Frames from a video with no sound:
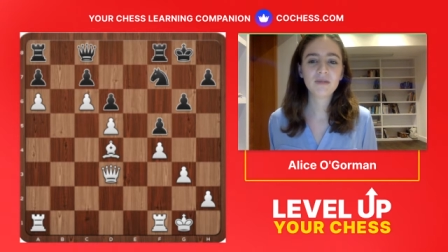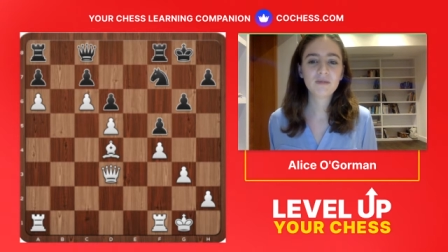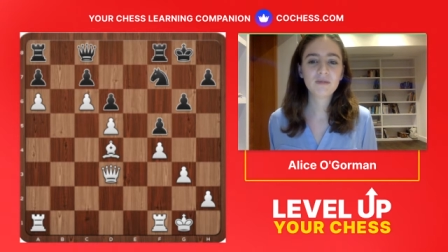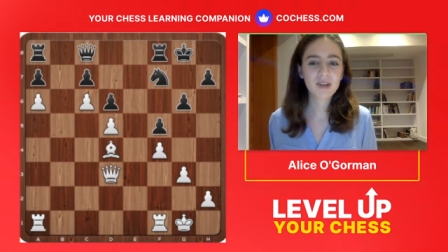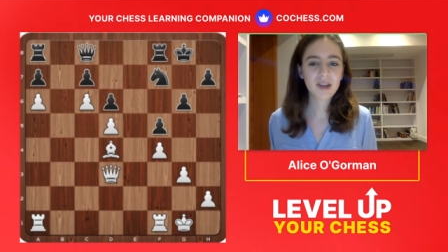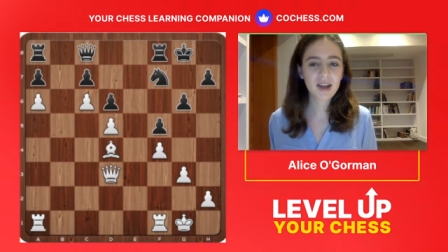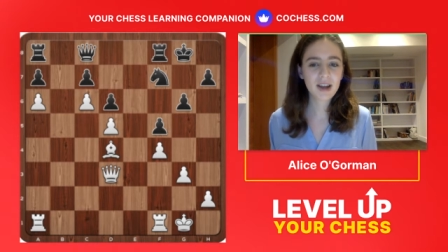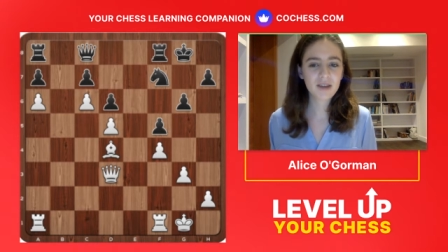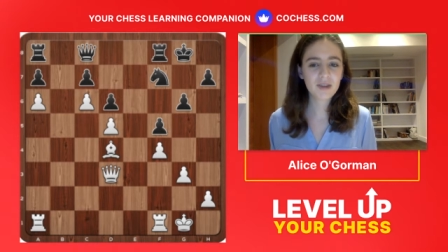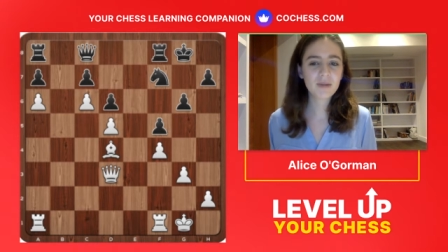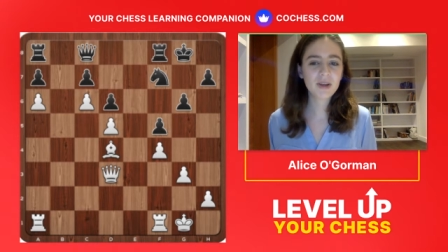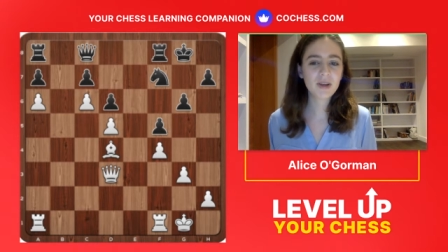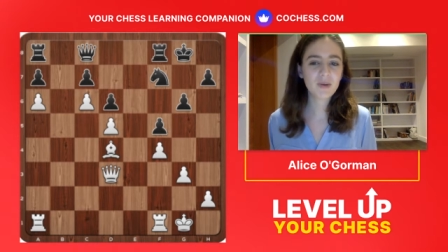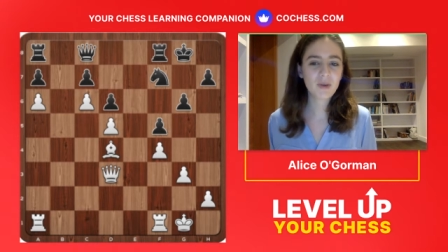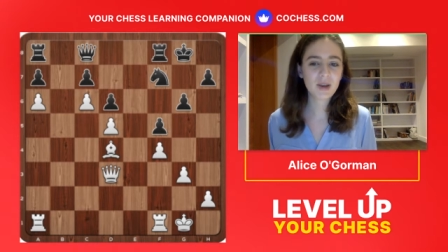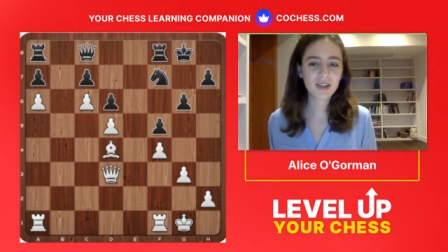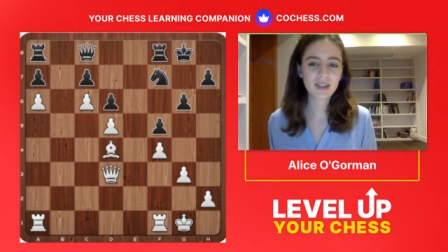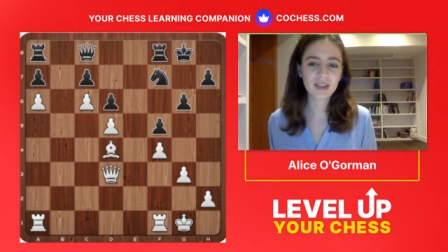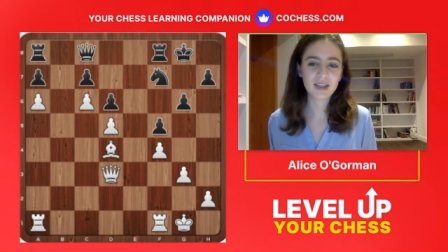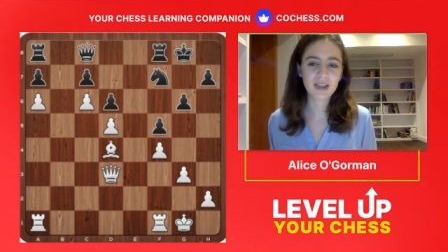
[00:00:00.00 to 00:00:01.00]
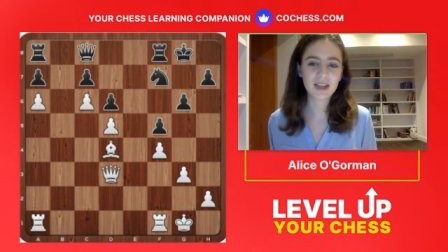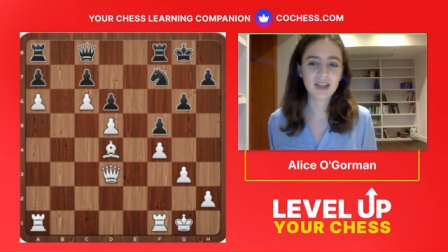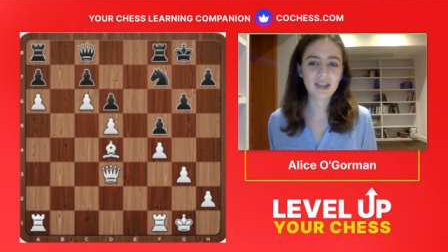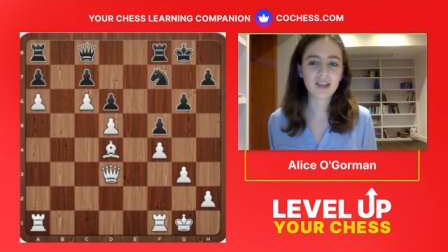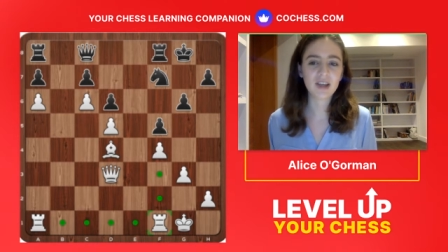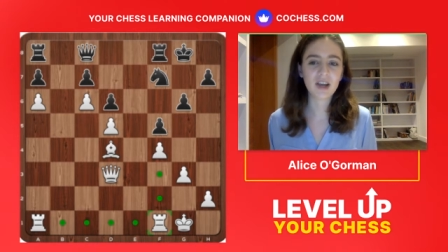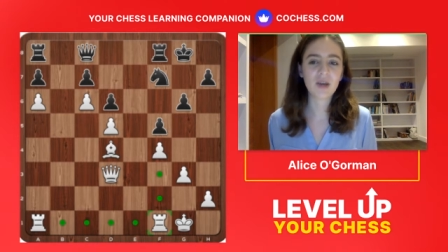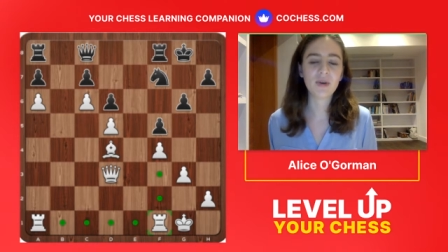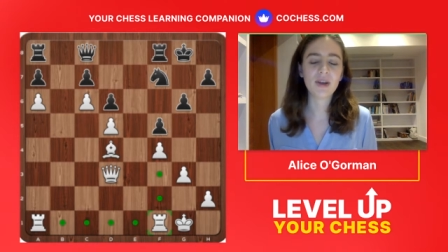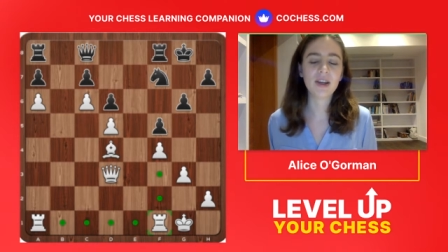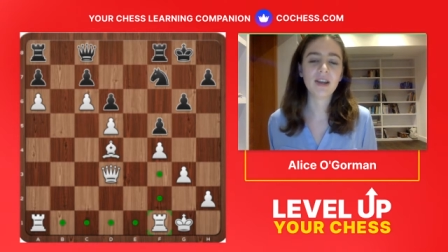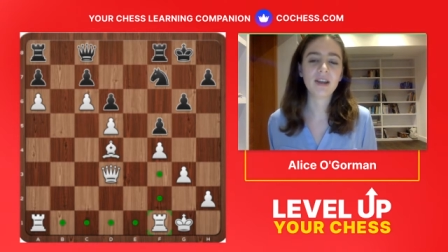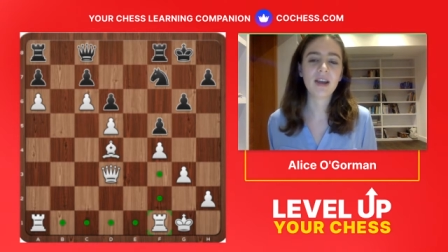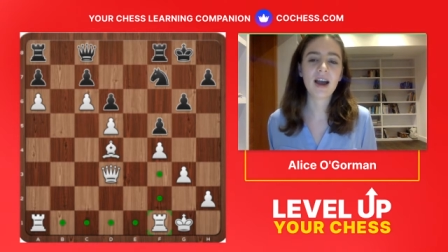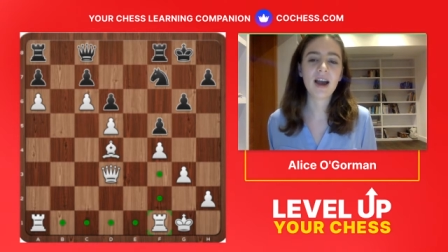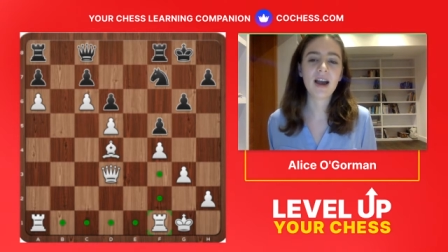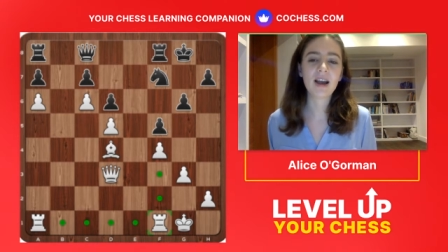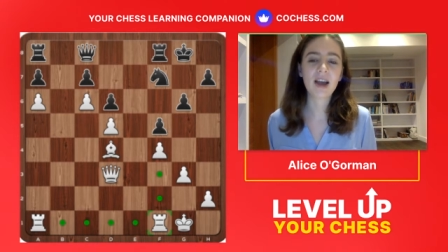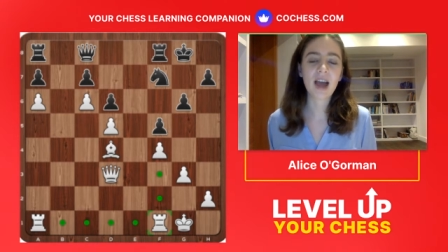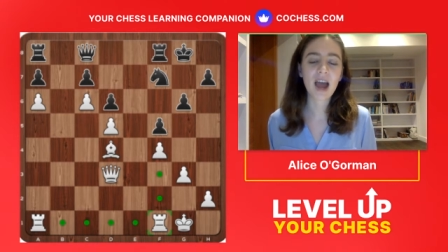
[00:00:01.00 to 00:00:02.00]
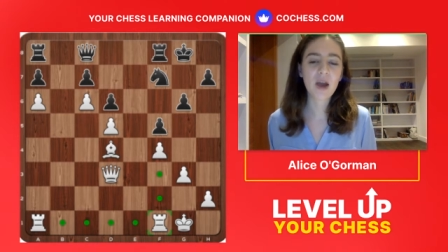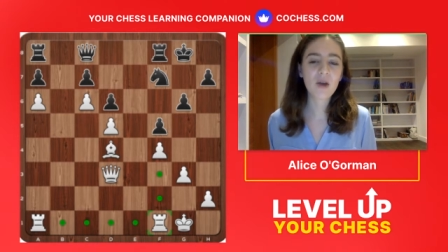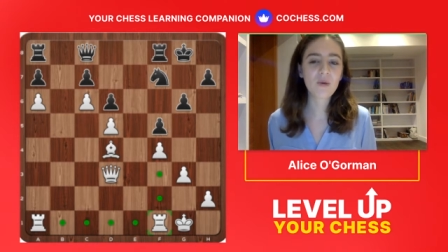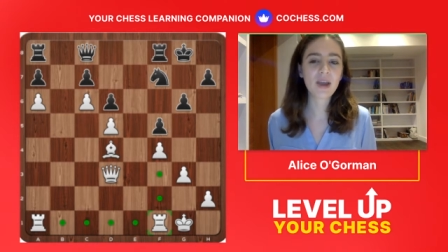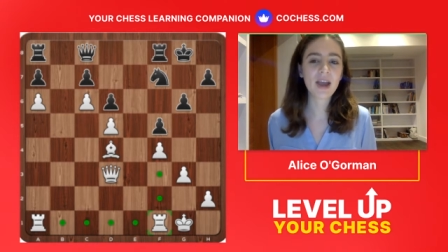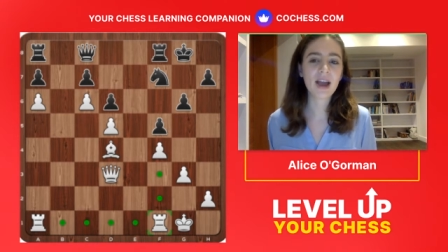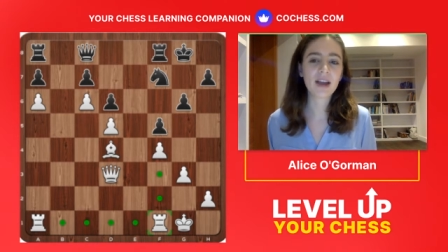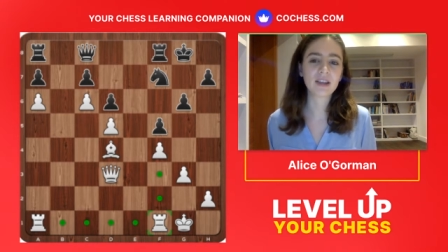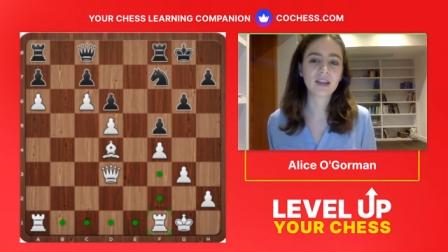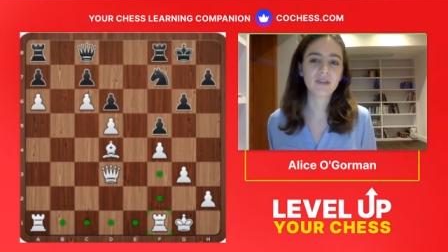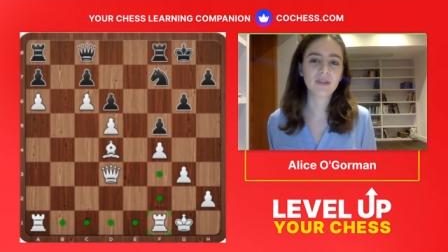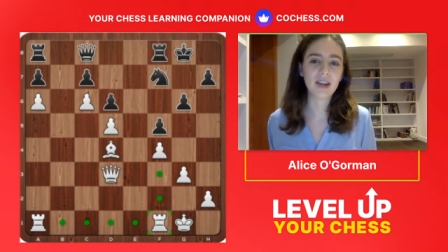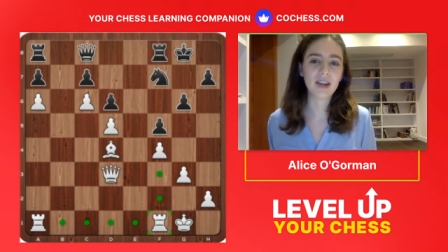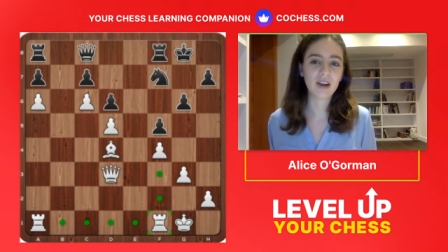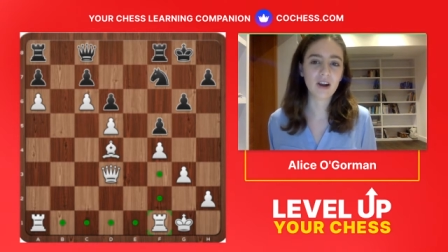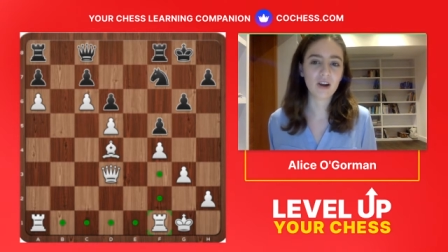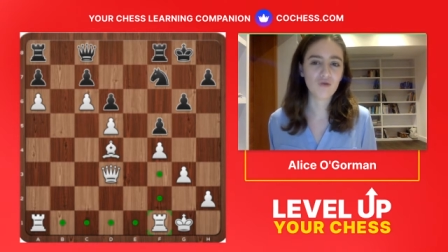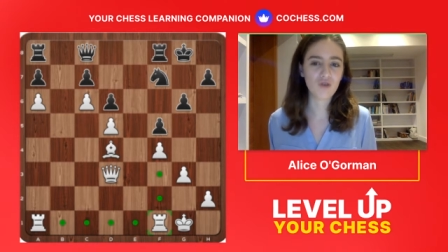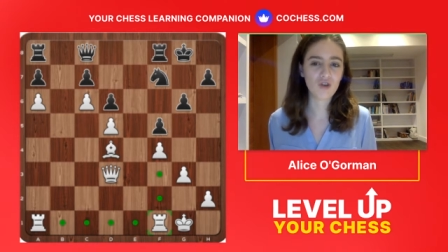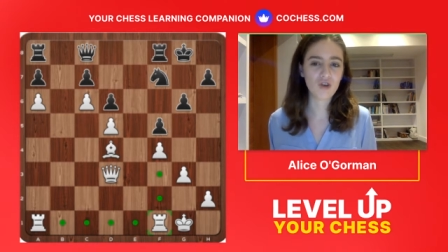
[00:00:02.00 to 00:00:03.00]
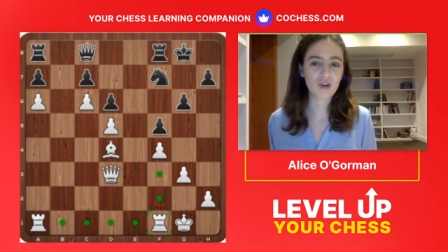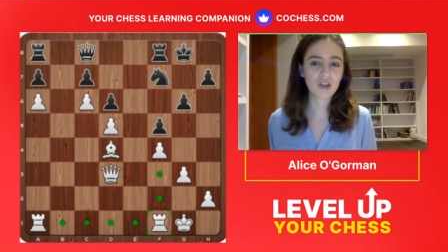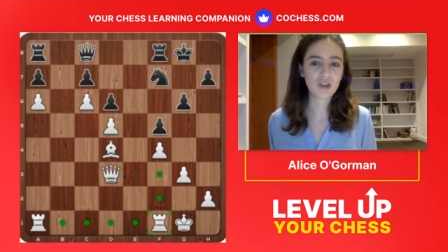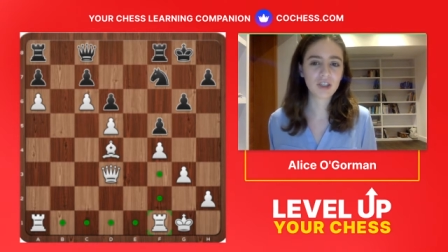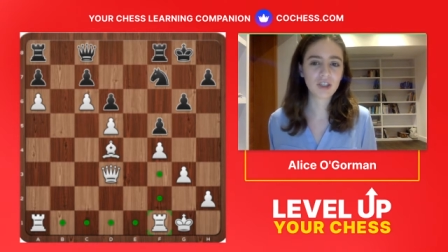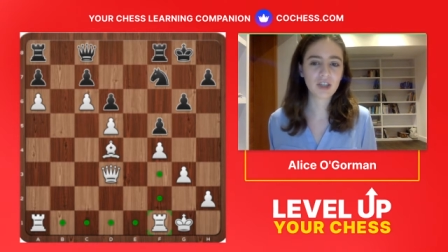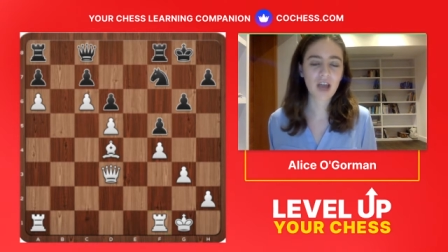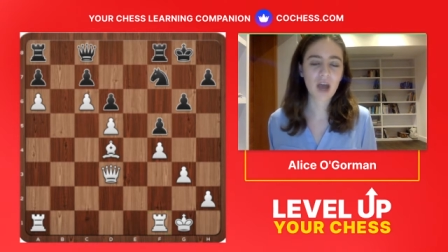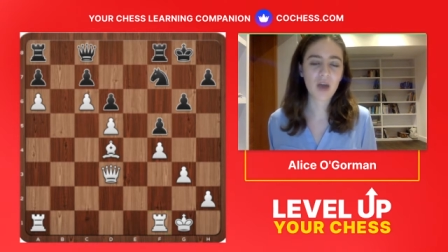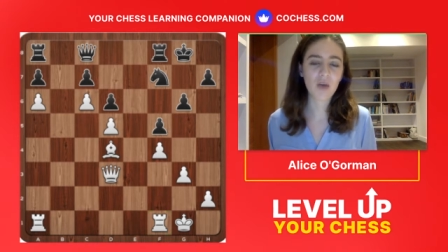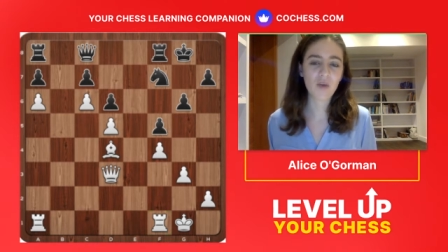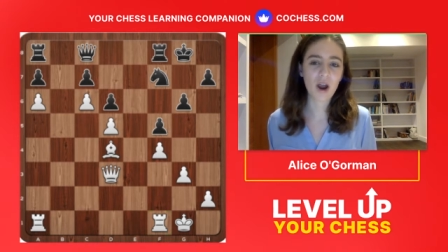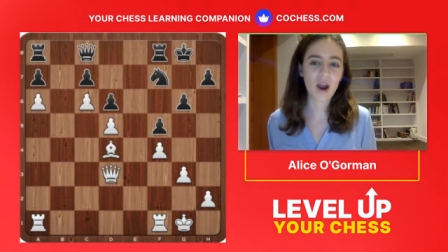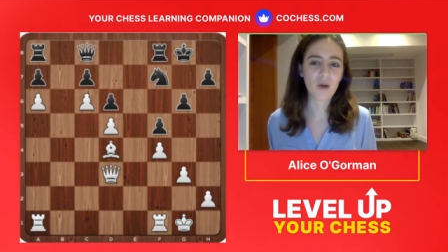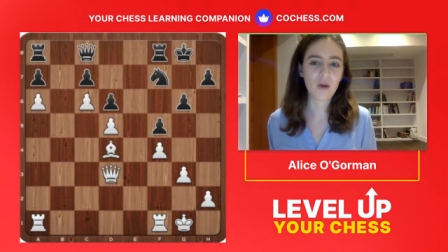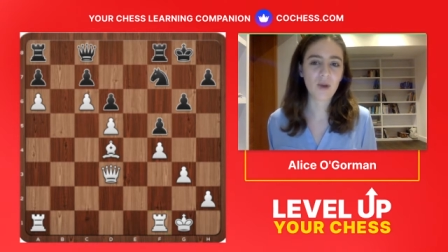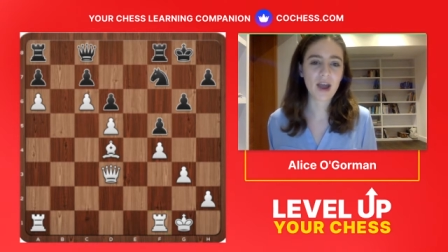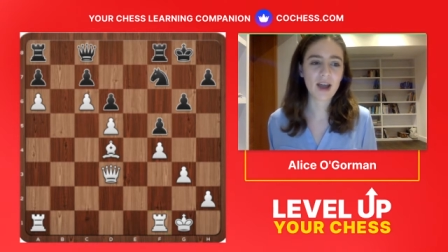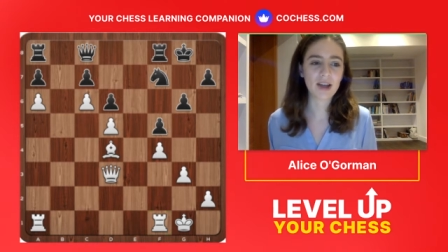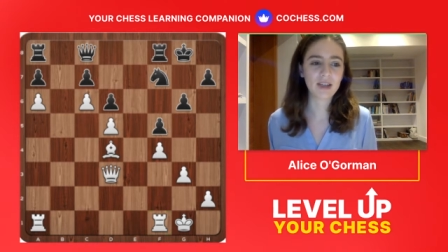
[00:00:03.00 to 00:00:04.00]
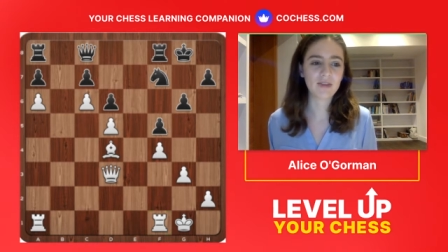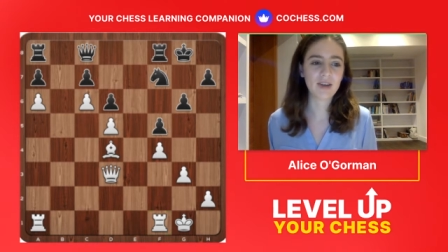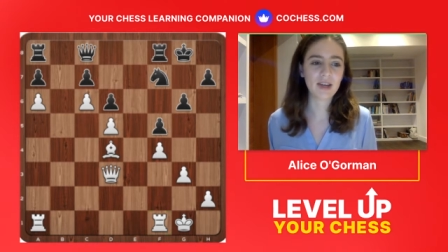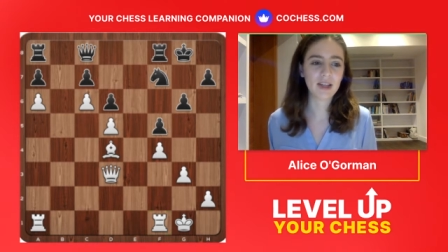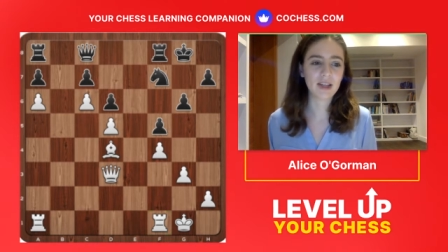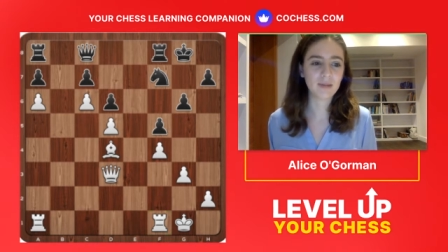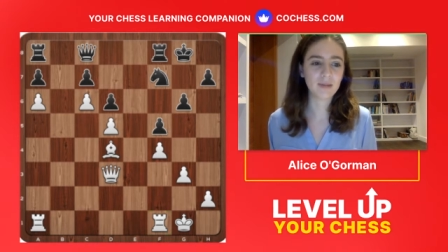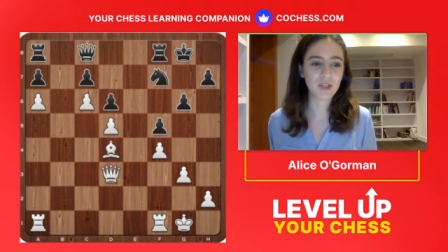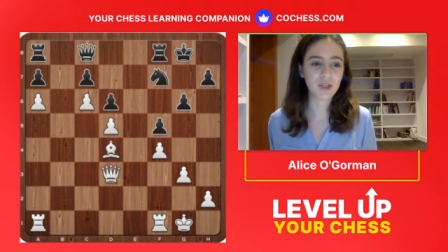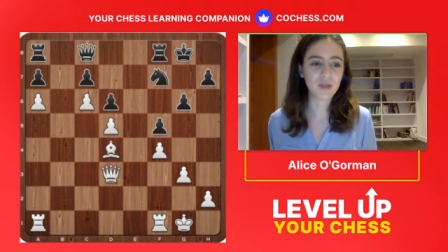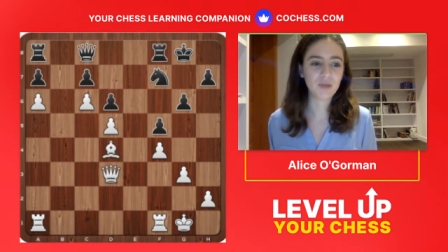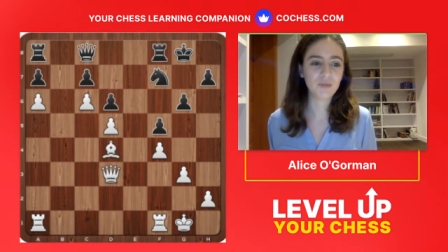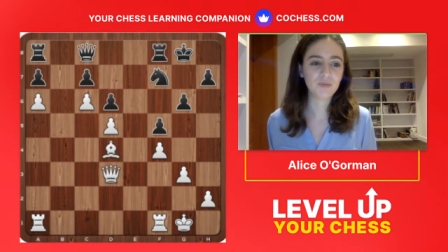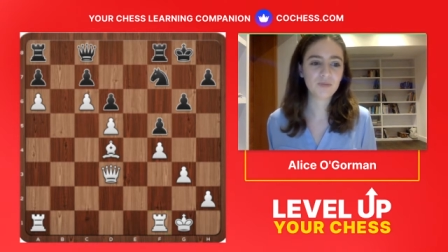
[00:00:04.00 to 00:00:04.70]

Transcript: But now the big question is, how are we activating our rooks and where are we activating them to?